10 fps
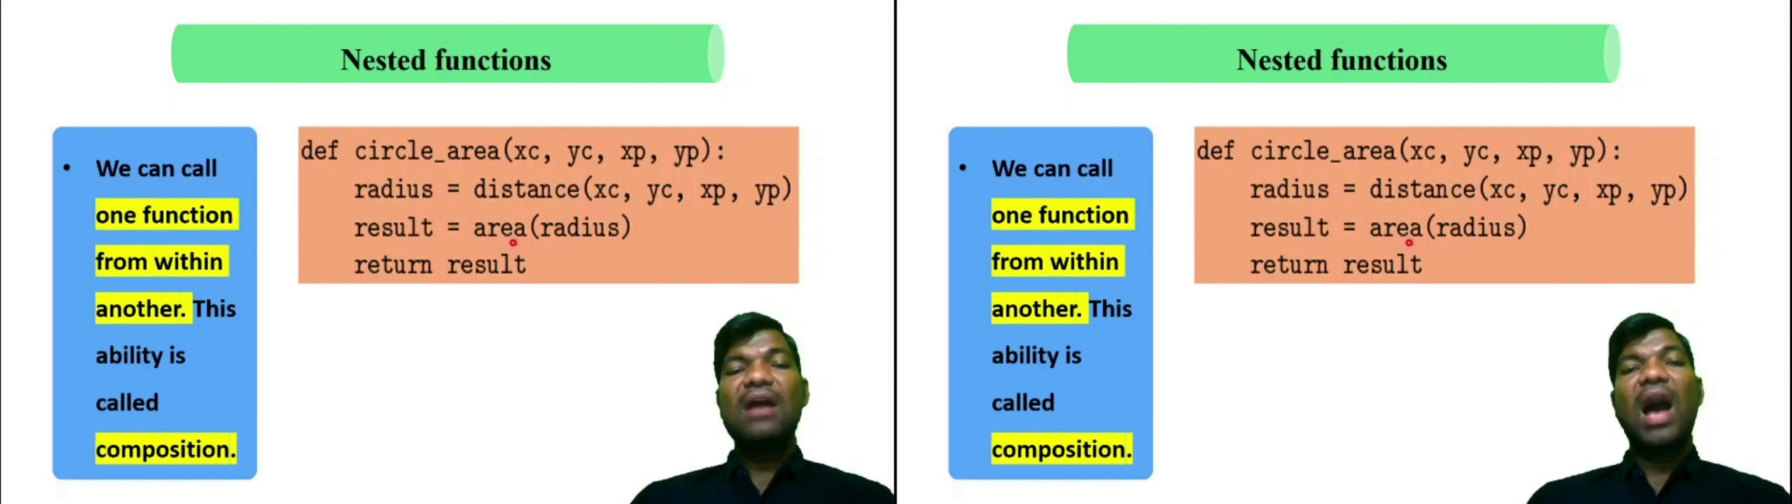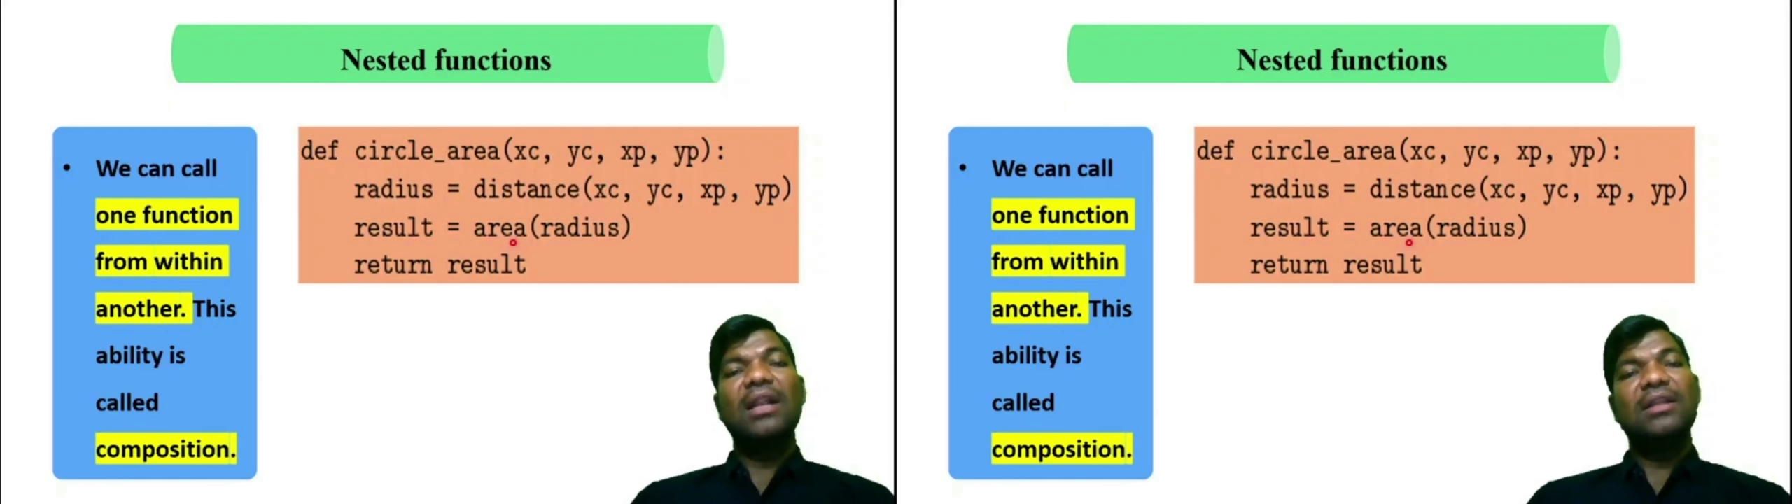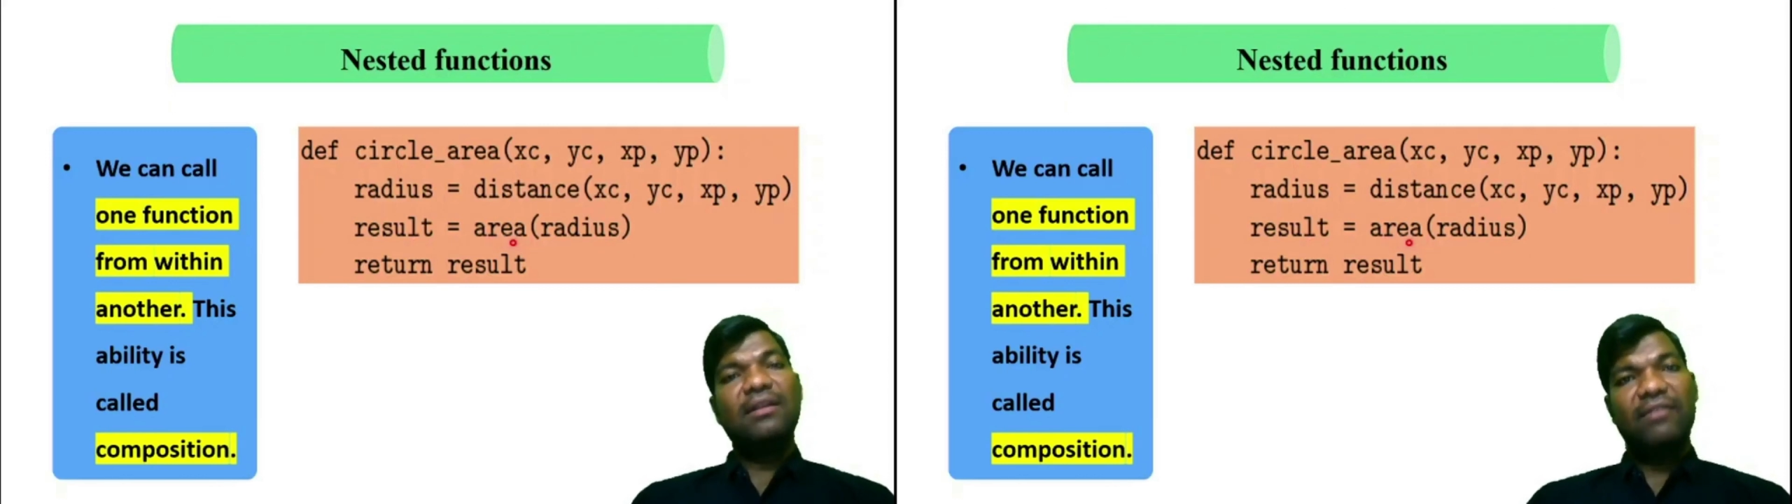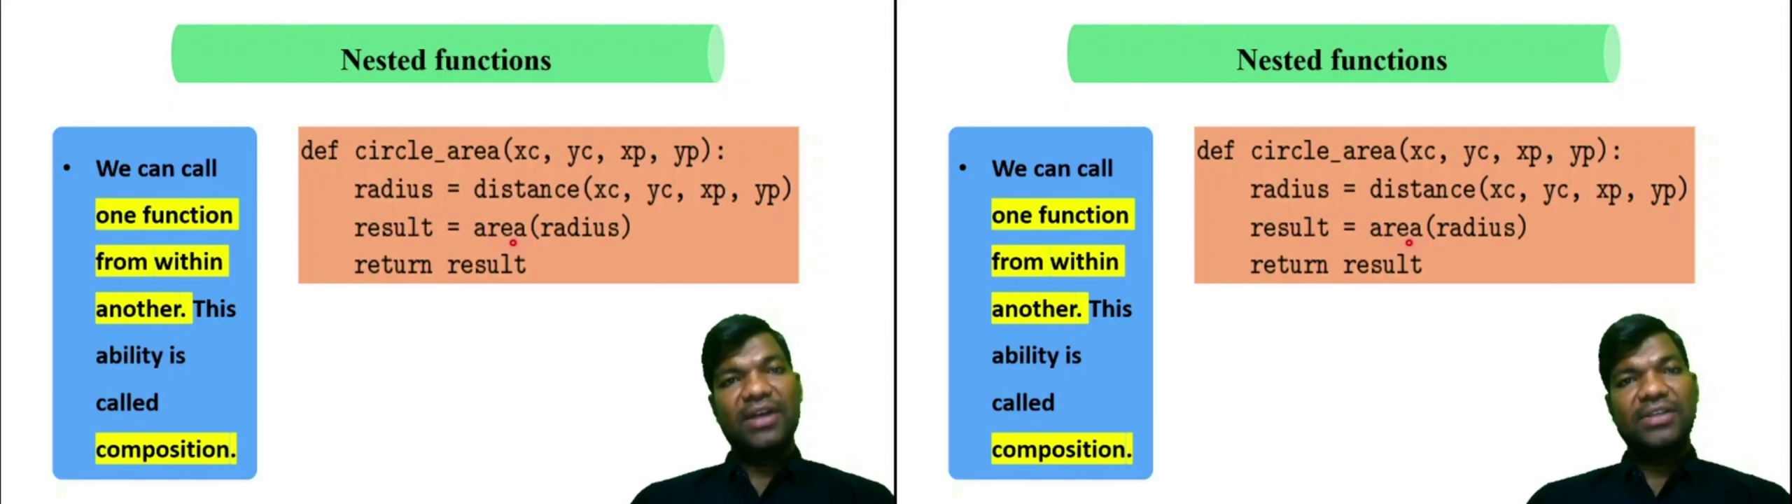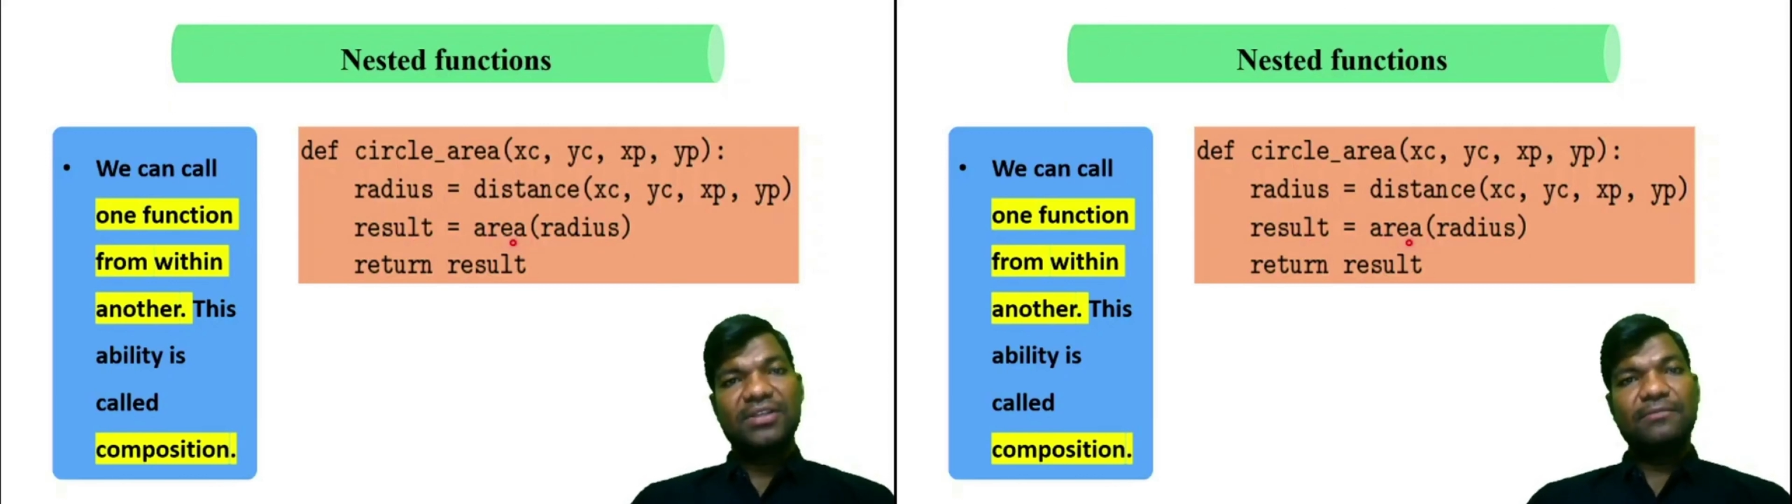another
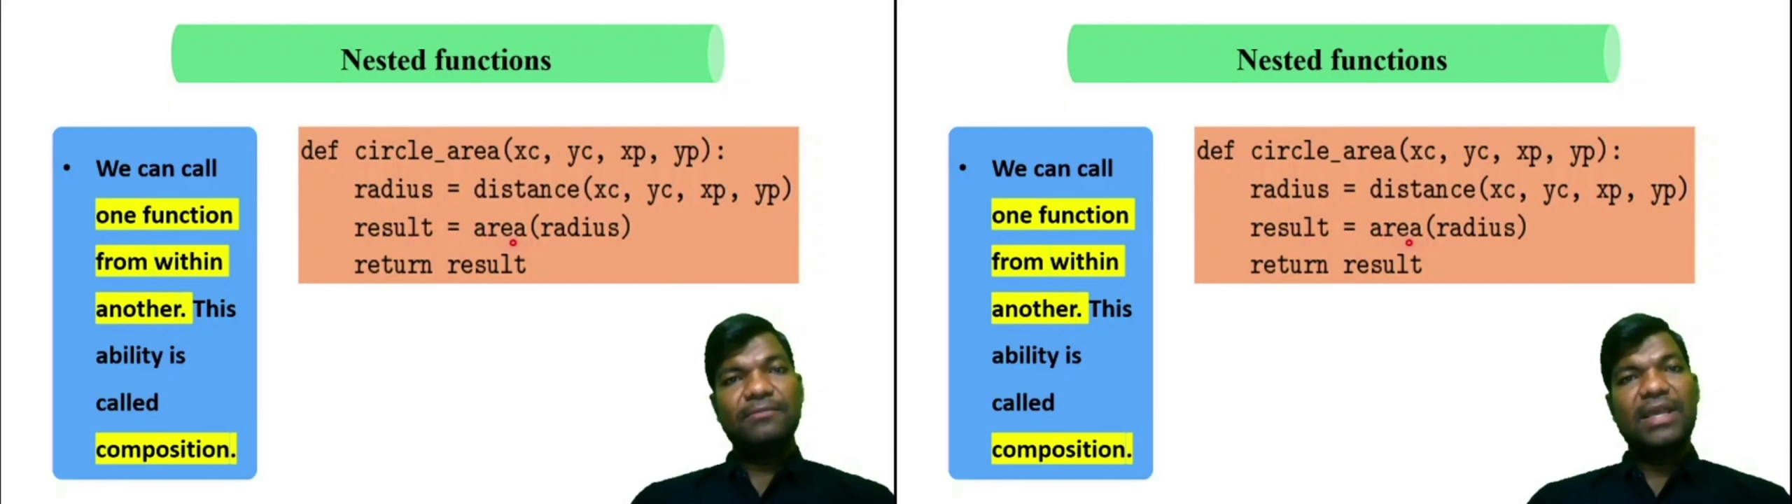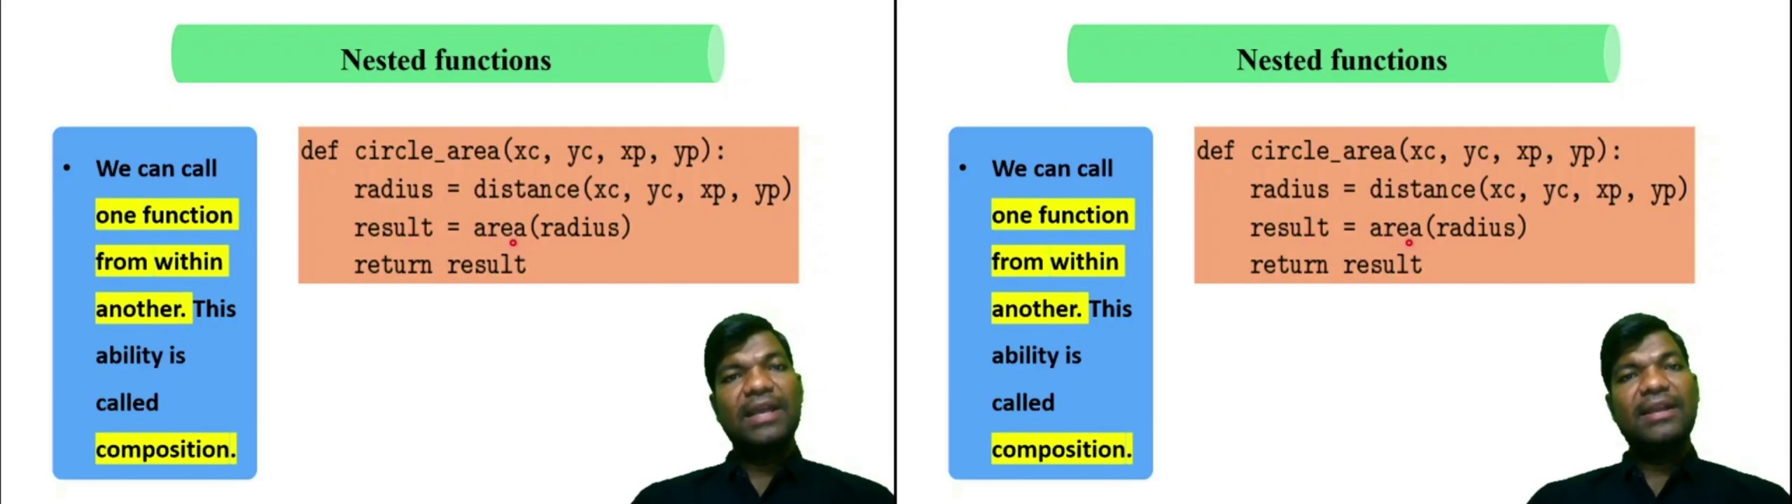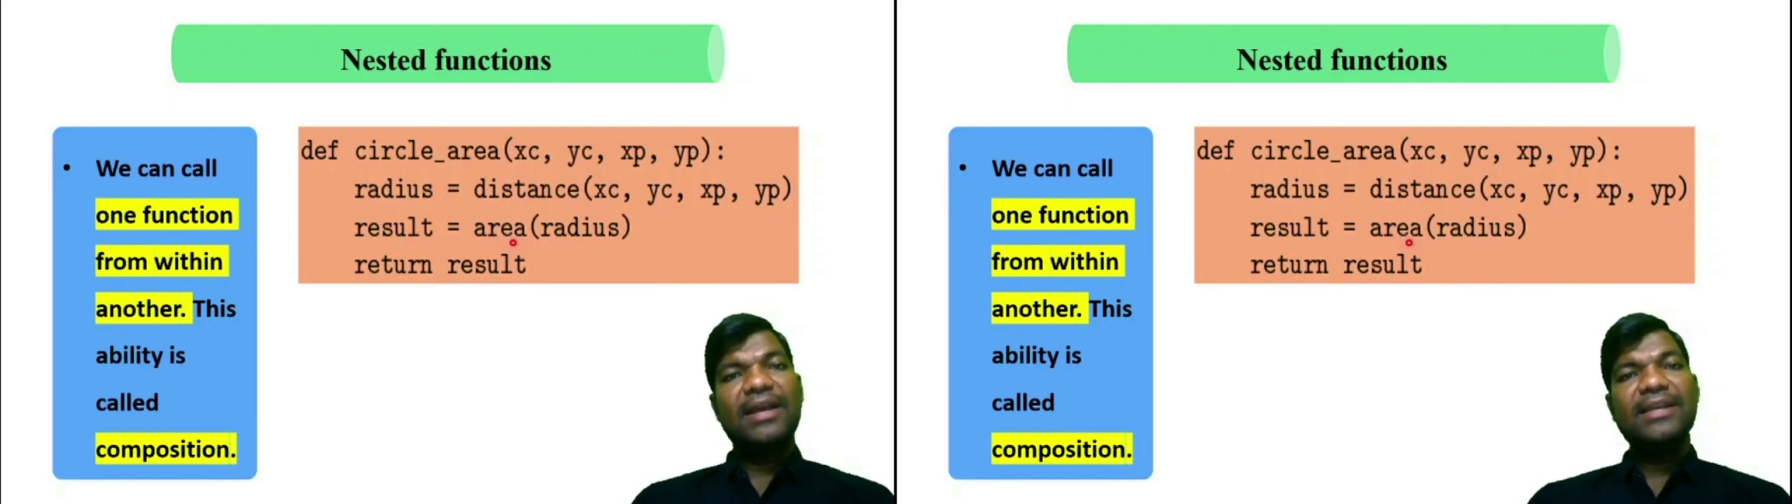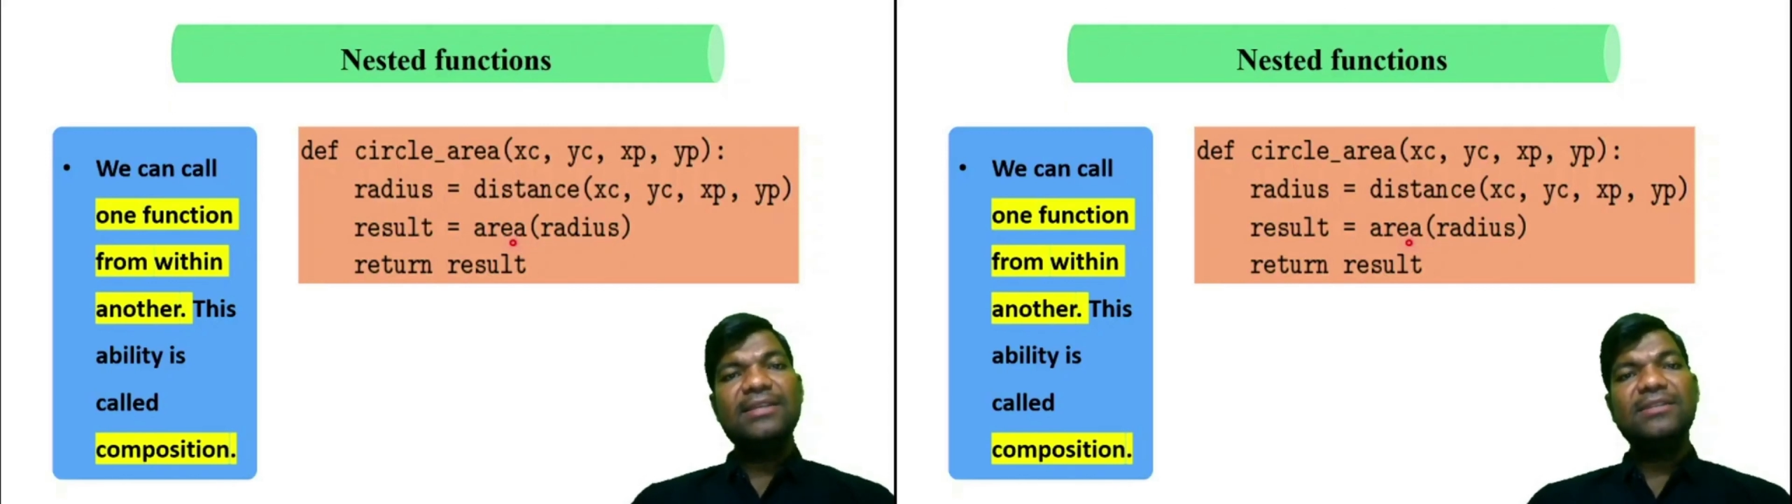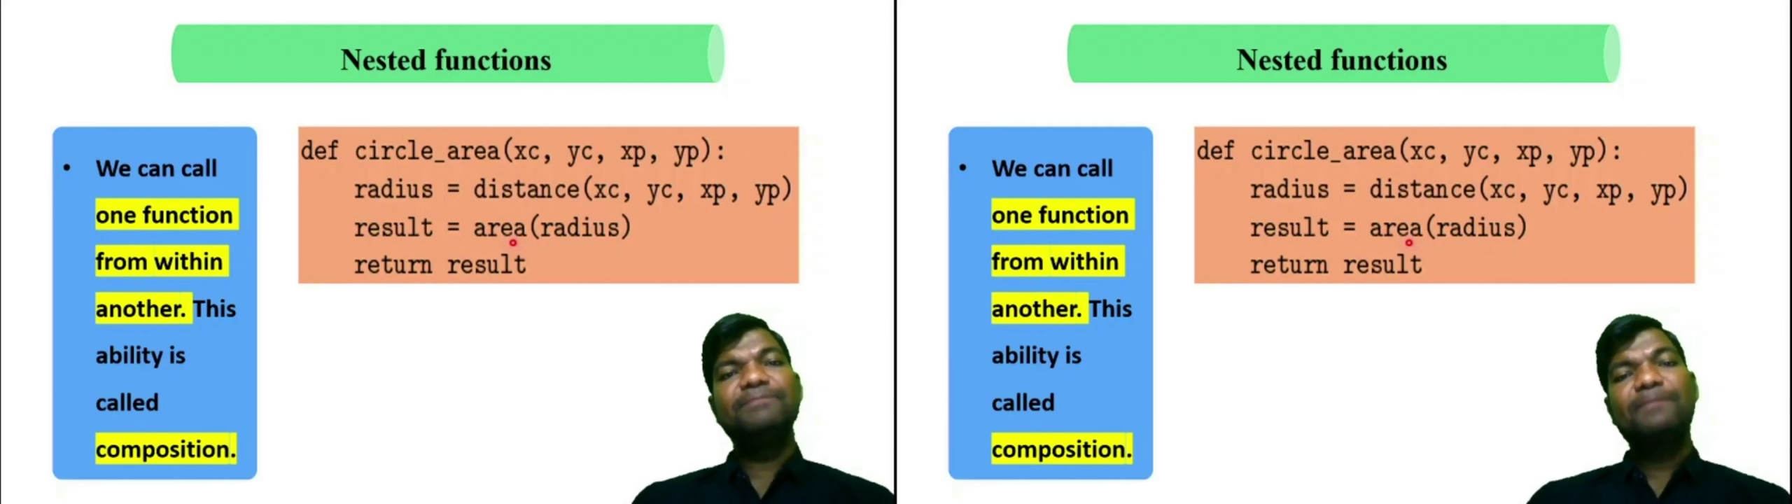function, radius